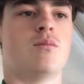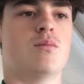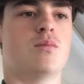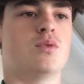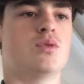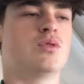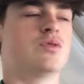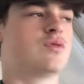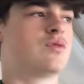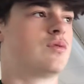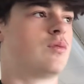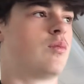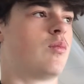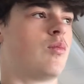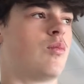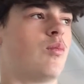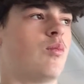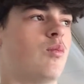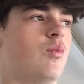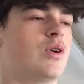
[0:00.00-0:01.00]
move
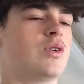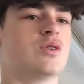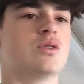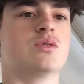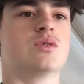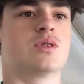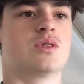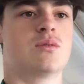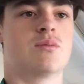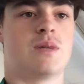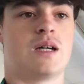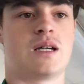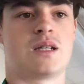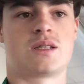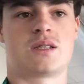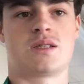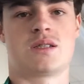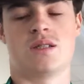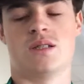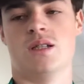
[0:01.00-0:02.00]
1 newton of
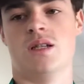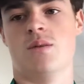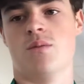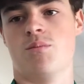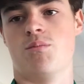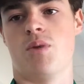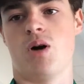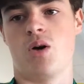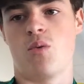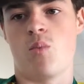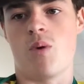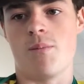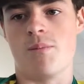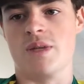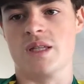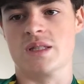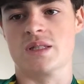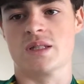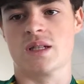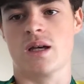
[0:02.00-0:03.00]
mass by 1
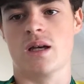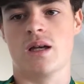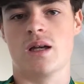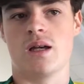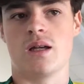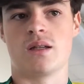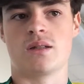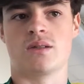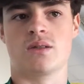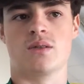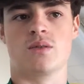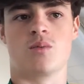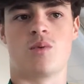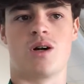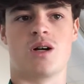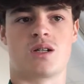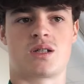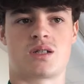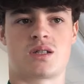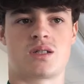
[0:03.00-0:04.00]
meter. So it
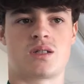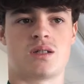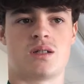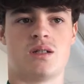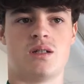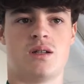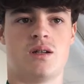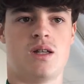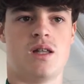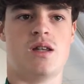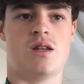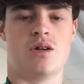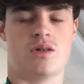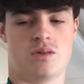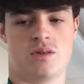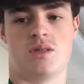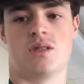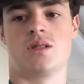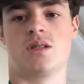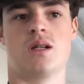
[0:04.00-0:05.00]
works in
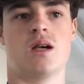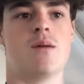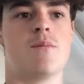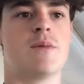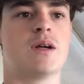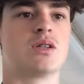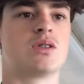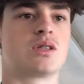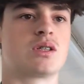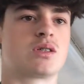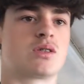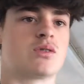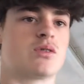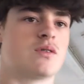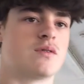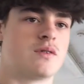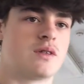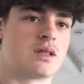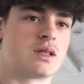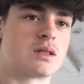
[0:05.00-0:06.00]
those like metric sort
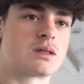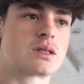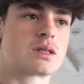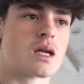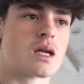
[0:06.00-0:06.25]
of thing.